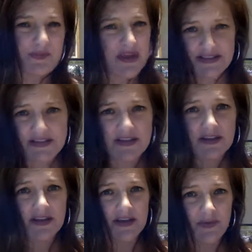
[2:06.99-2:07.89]

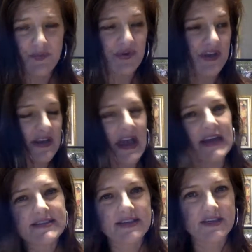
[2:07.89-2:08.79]
basically complete
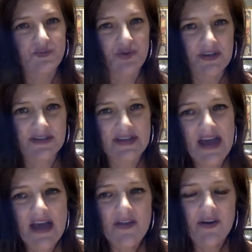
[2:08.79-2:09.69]
at six books.
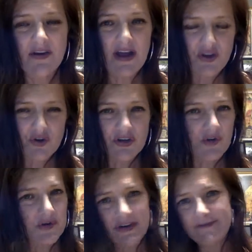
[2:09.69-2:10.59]
There, I could
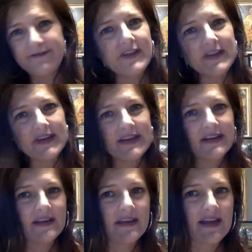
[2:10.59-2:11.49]
go in and fill
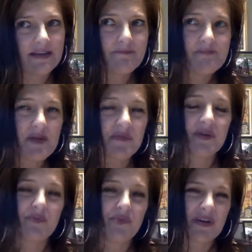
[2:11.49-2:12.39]
in like maybe
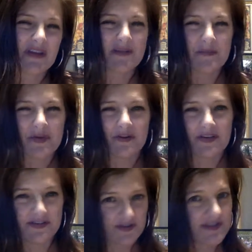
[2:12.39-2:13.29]
a book in the middle
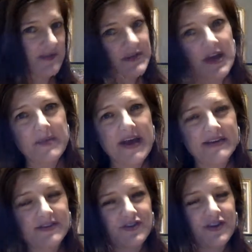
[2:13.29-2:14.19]
because there is some time
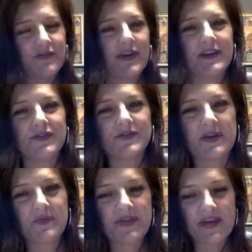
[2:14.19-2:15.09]
passage there where I could do
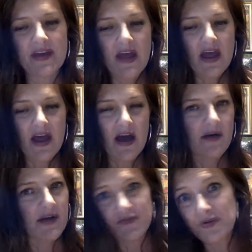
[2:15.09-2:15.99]
something with it. Uh,
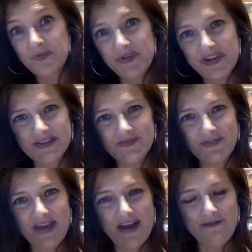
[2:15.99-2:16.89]
I have no plans for
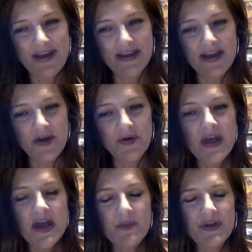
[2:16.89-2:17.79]
that right now.
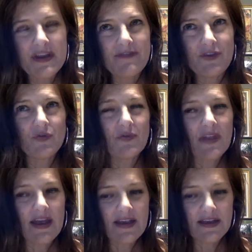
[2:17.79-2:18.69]
But if you
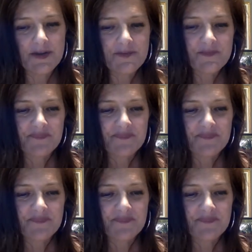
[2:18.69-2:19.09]
like